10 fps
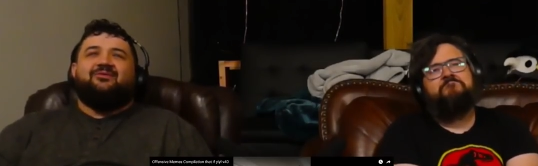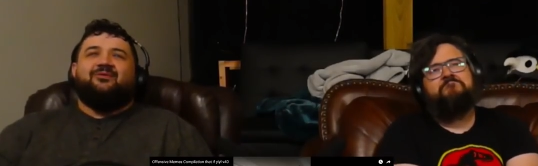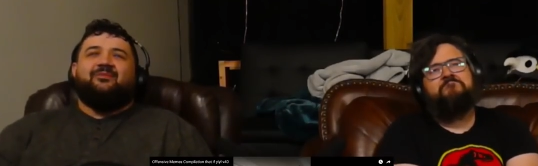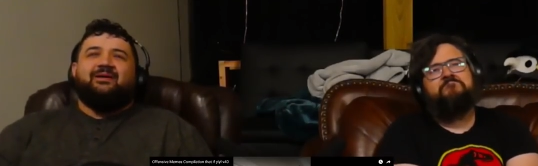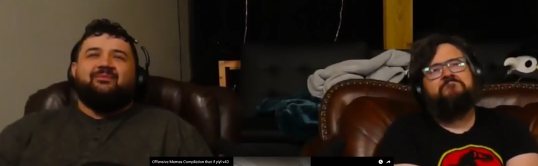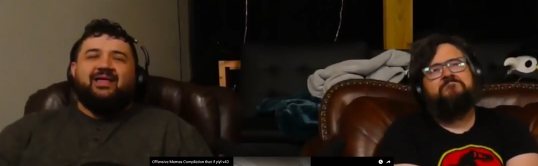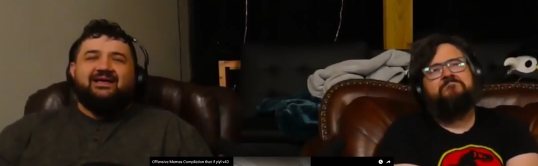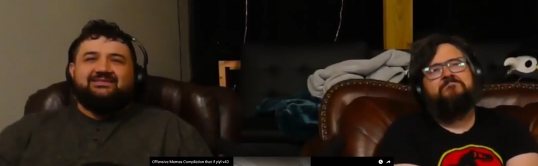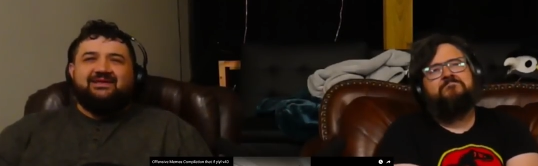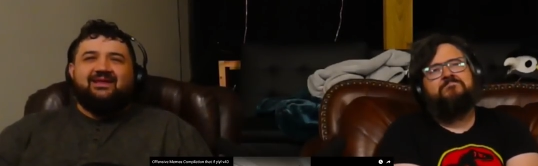Speaker 1: Your roommate
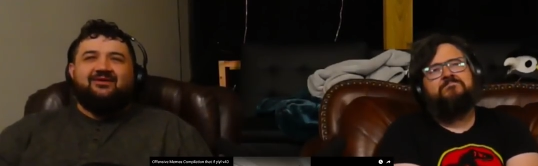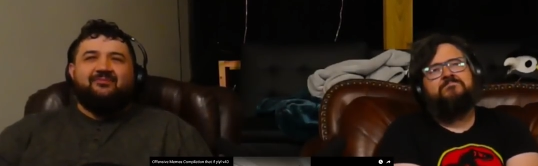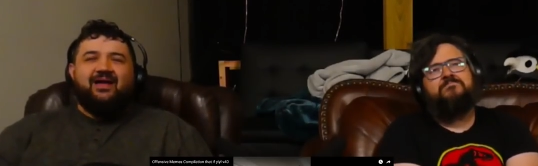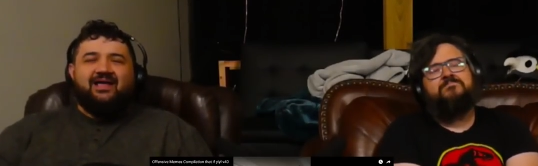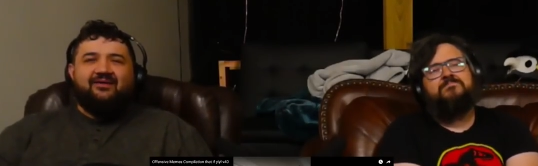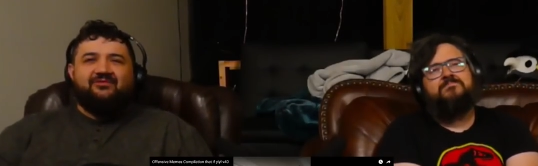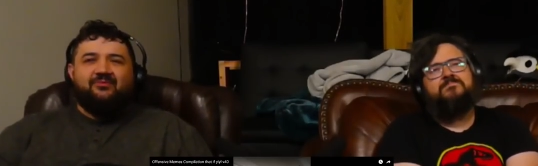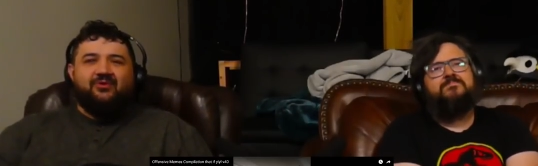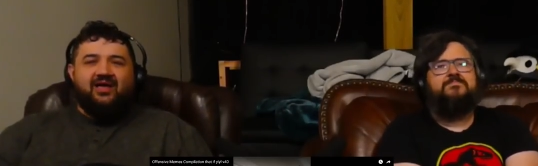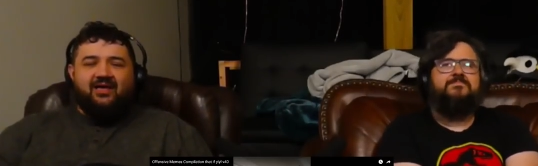blasting Nickelback after a
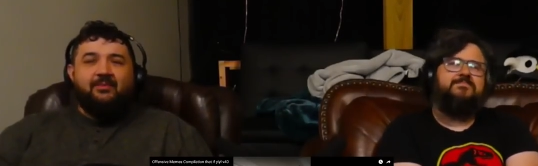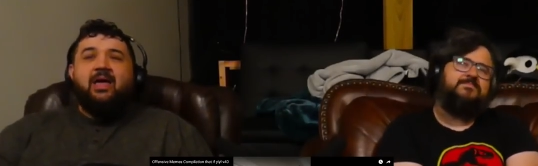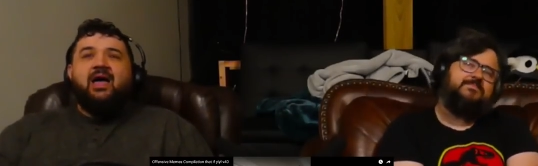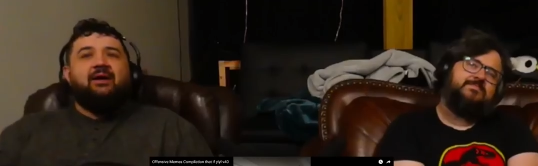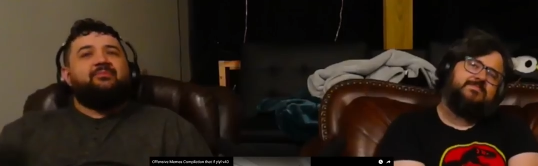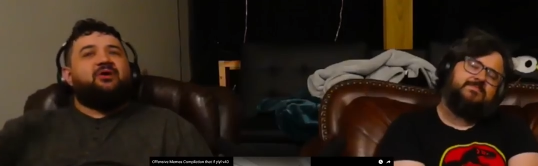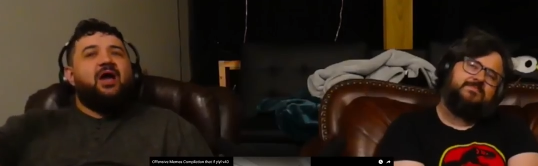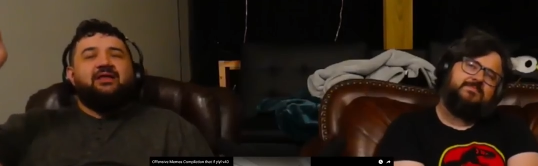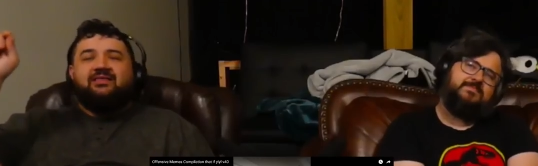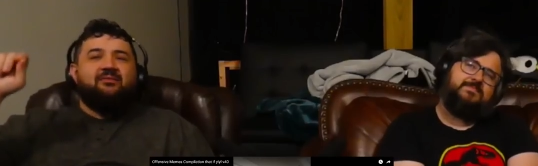breakup. I'm
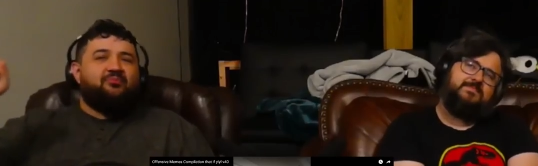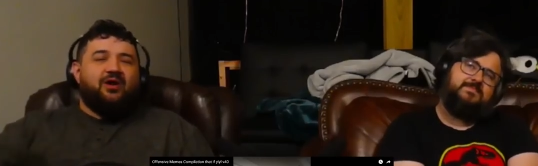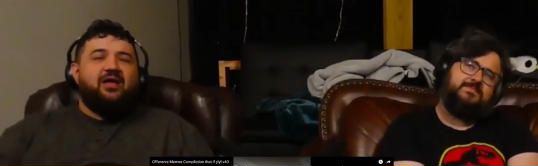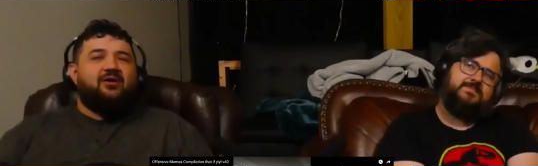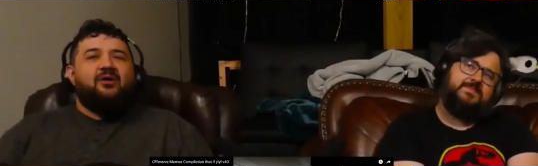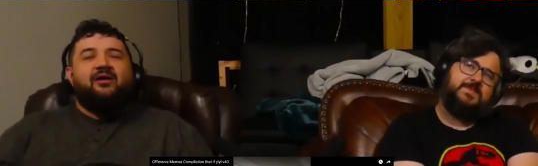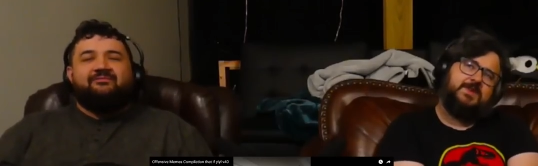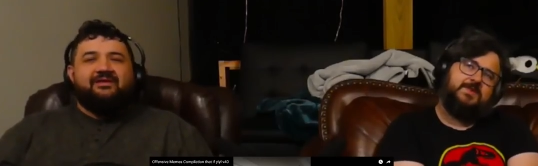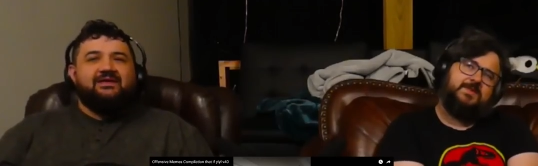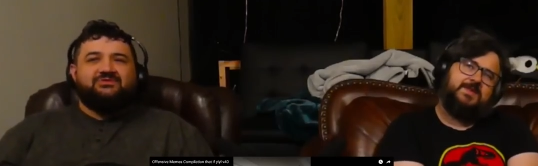cutting the breaker
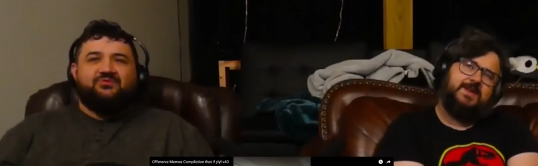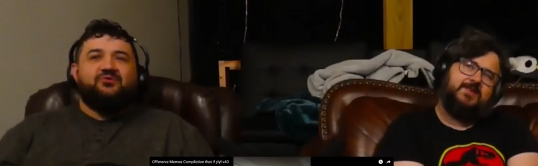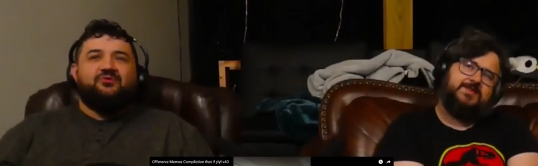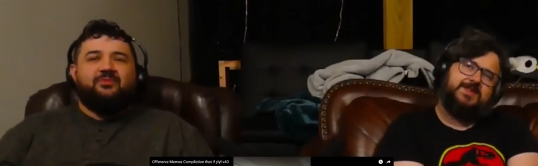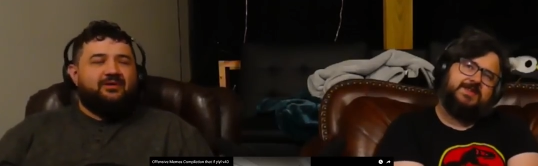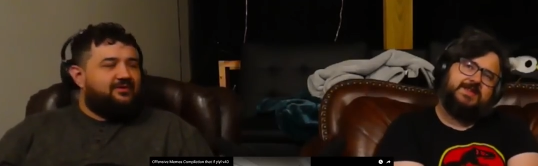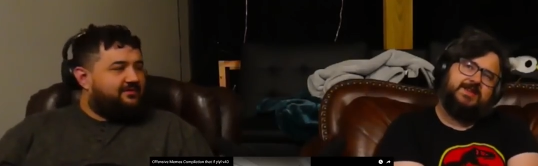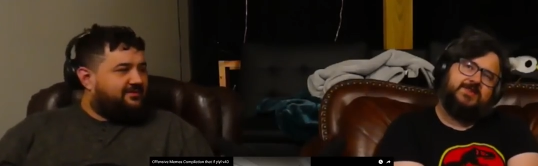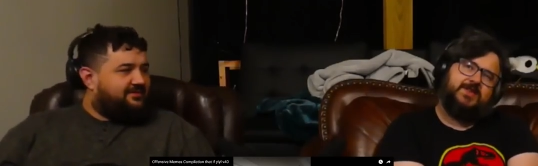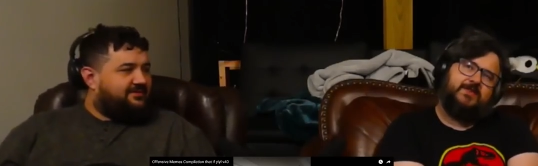off in his room. I was
Speaker 2: gonna say
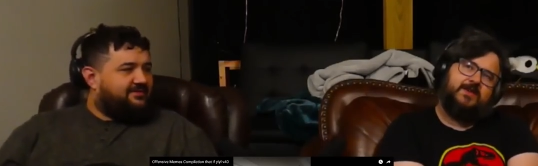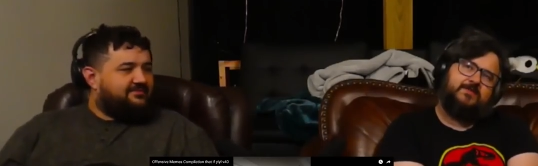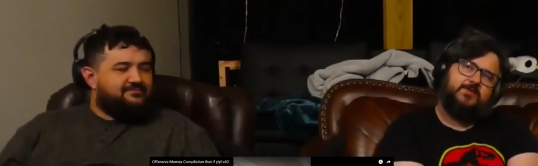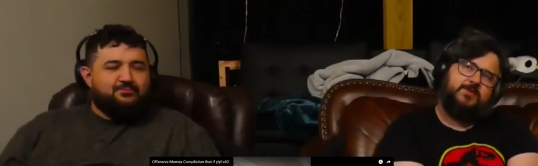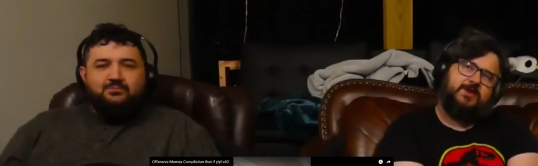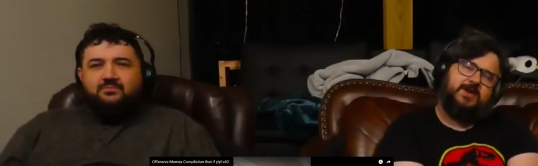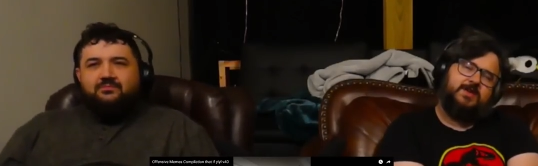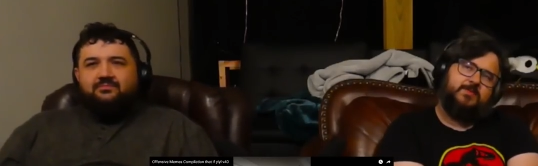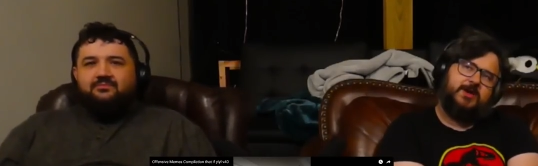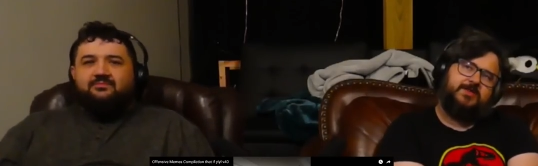you'll never have to worry
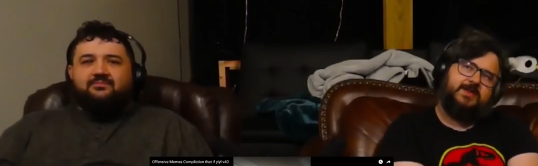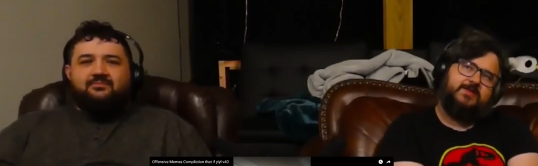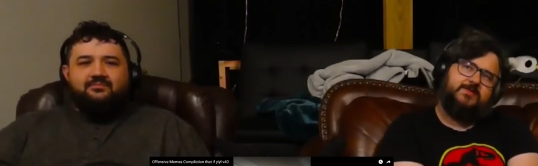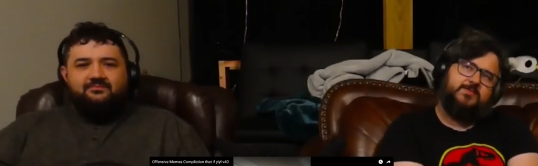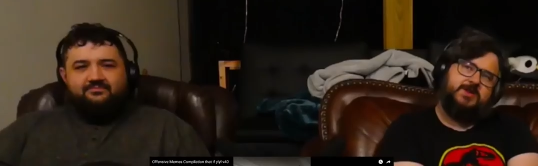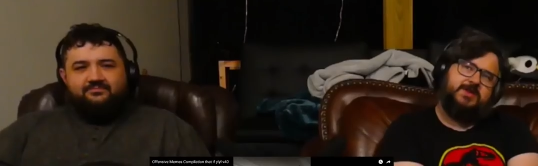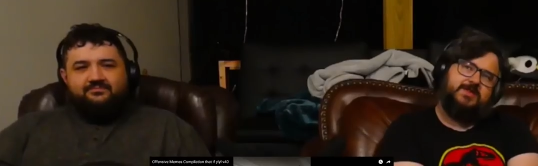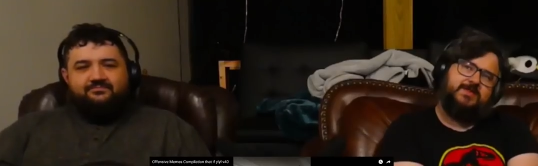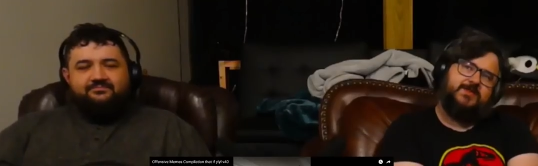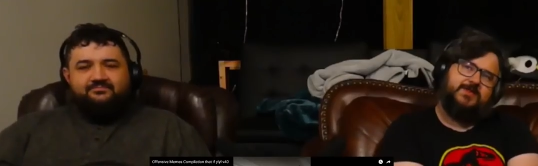about that with me.
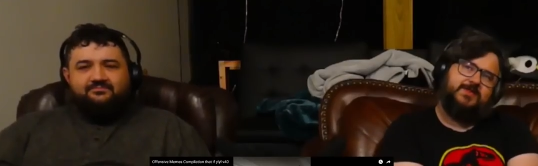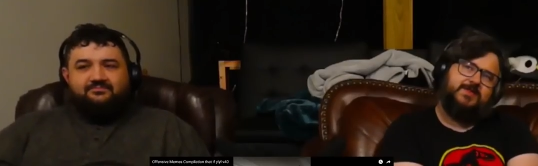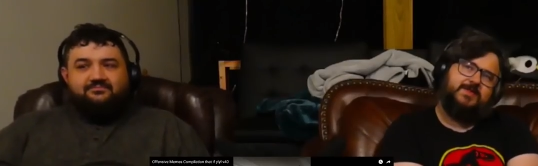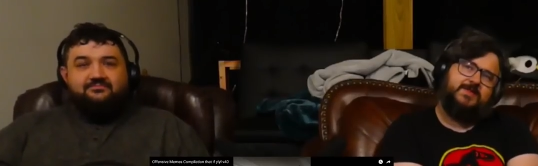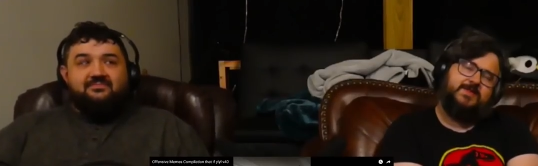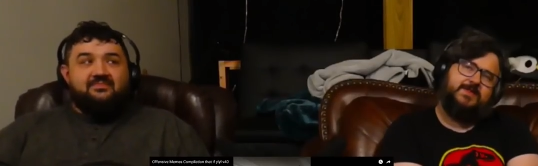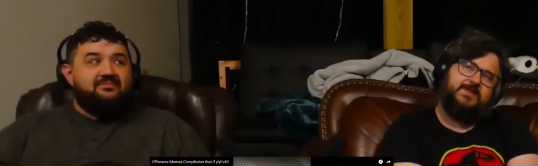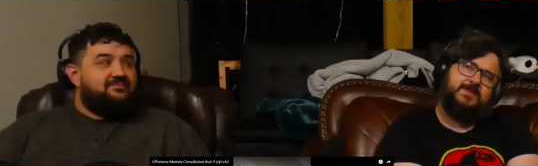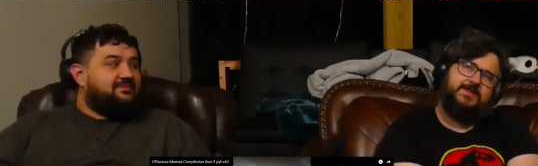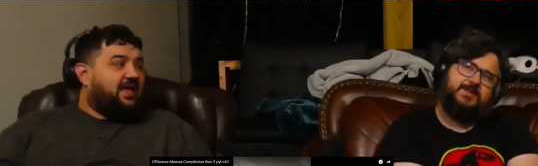So.
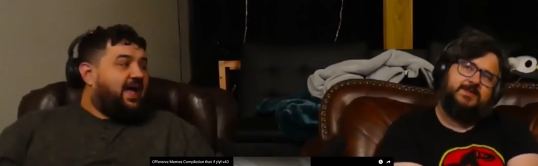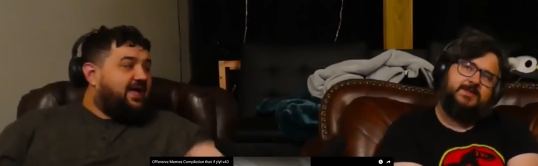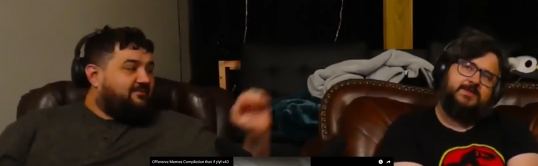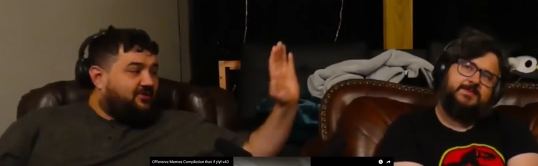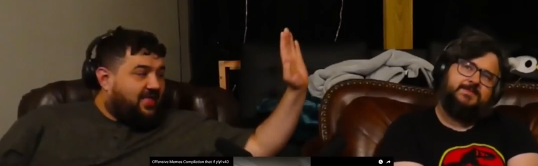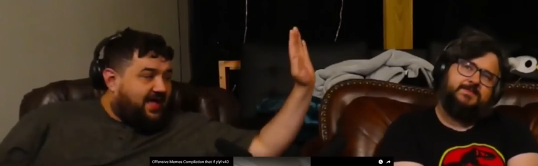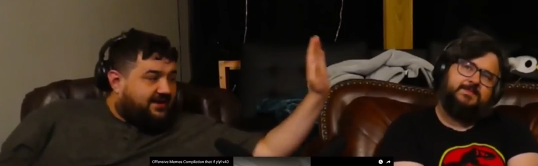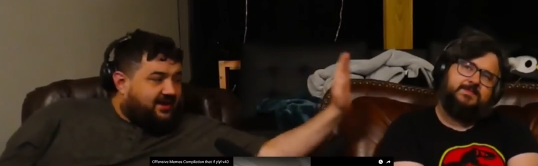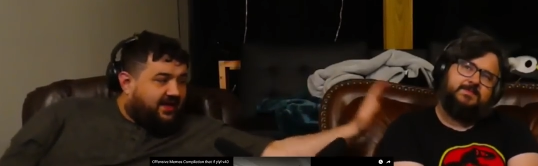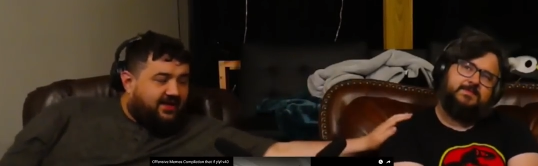
Speaker 1: I am
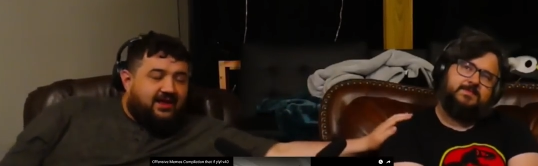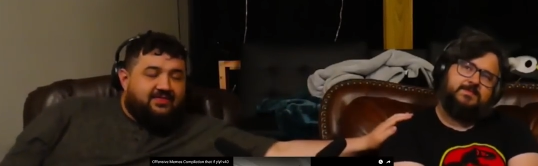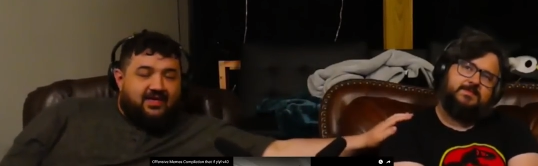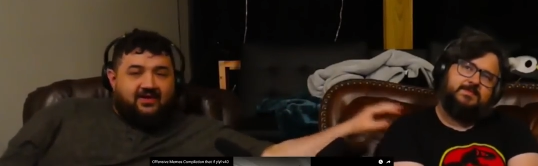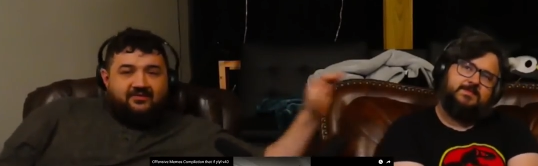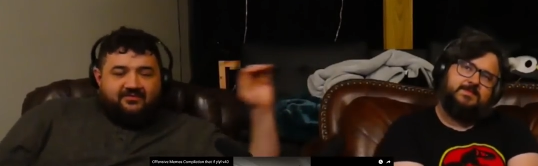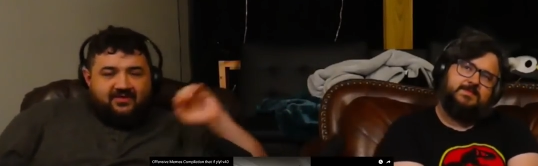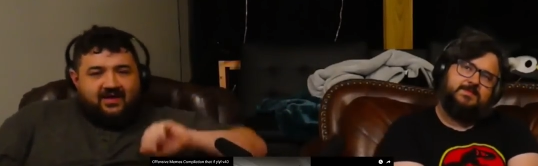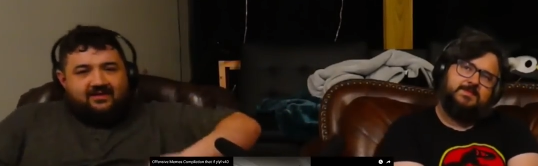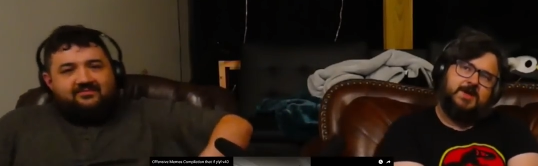glad, Nick, and I thank you for
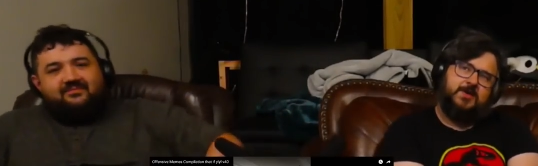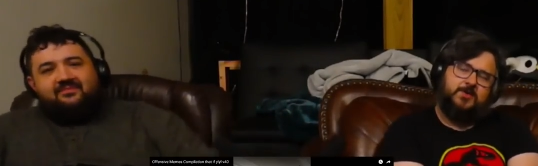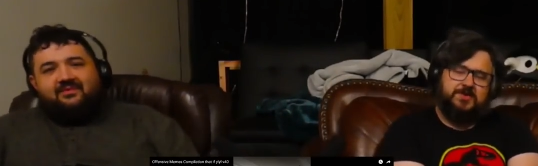that. Not